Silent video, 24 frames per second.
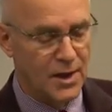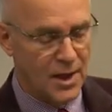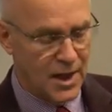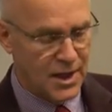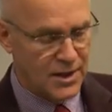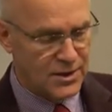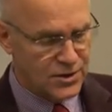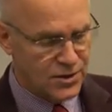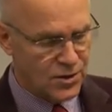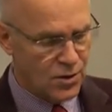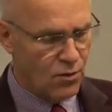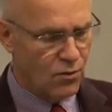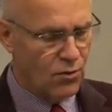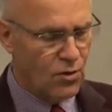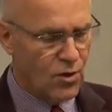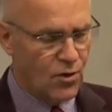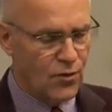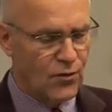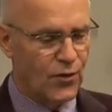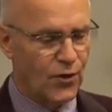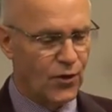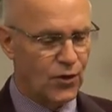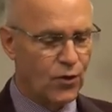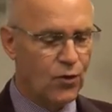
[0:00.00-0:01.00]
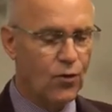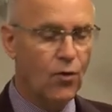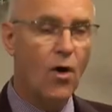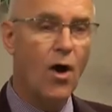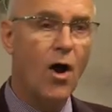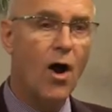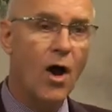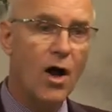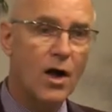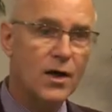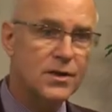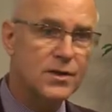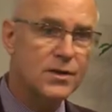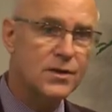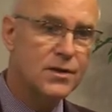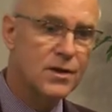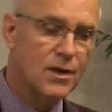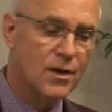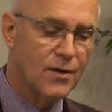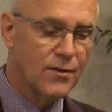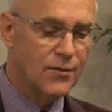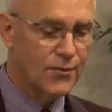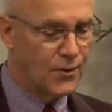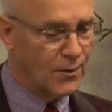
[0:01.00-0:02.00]
And so the cross,
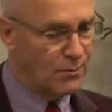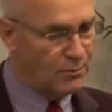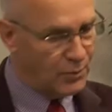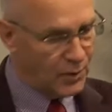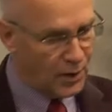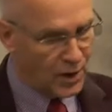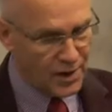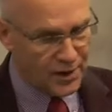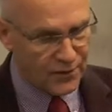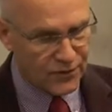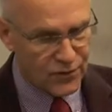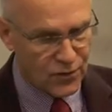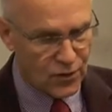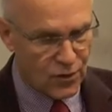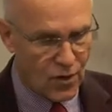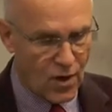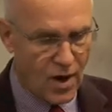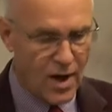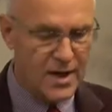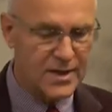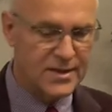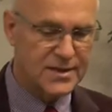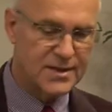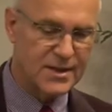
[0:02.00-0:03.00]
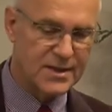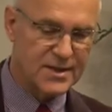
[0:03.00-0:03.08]
the blood of Christ,